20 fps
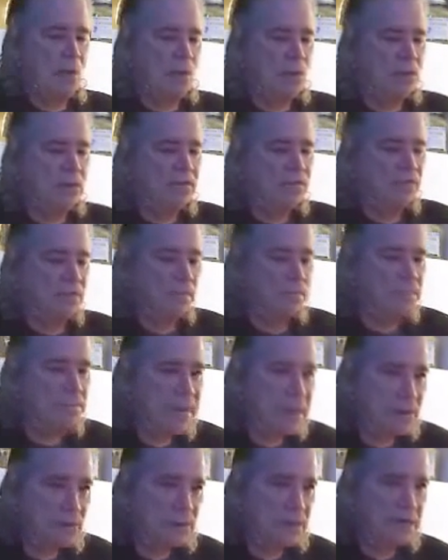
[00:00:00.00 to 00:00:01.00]
all of the
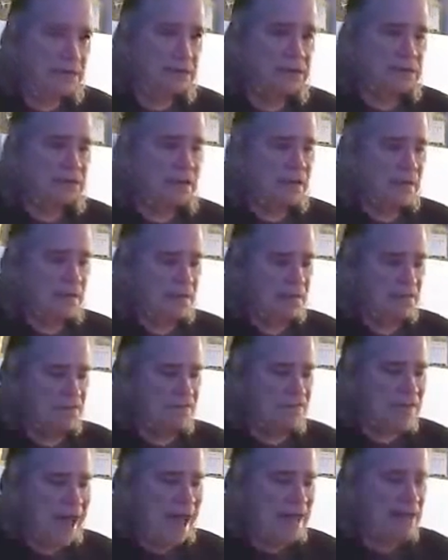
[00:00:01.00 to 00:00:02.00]
bitterness
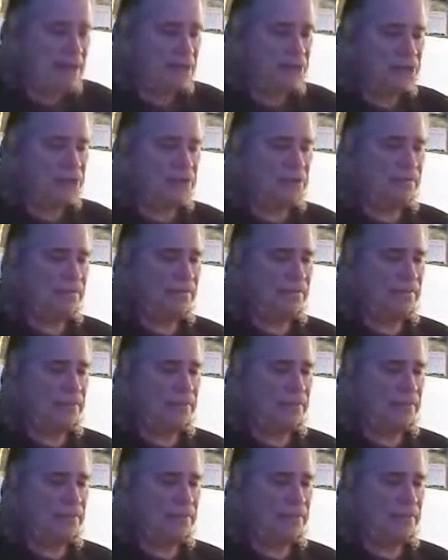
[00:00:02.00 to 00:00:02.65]
vanished.